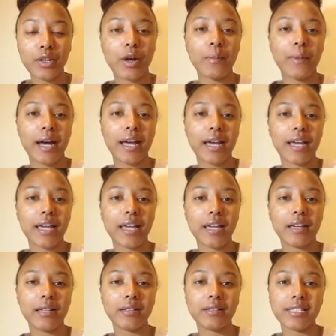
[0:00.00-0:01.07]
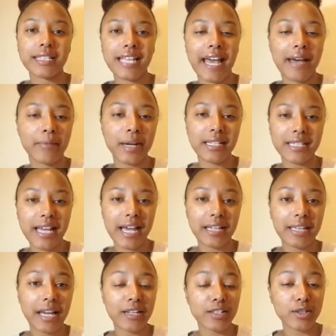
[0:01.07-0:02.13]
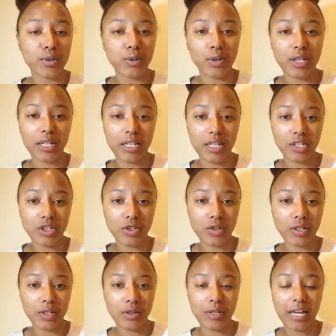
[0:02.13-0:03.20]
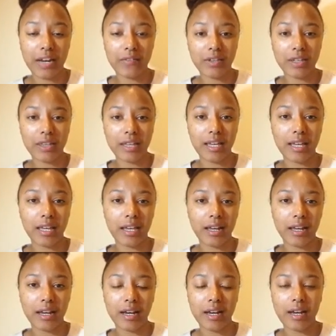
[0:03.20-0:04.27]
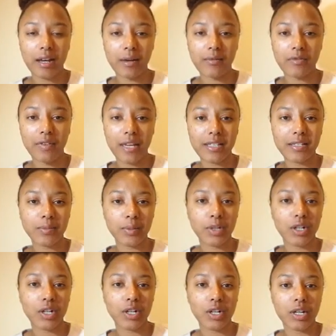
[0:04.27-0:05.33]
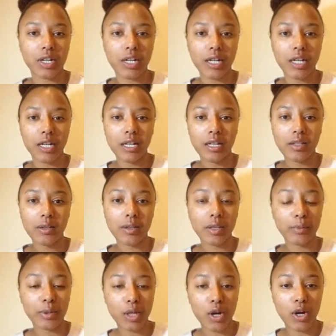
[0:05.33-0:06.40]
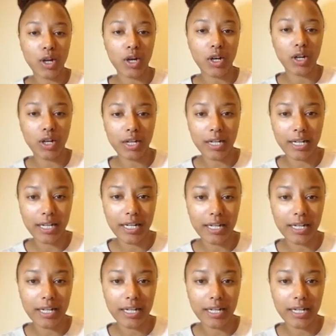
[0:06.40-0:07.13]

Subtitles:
know, my tagline is Cool Young History on everything, Facebook, the blog,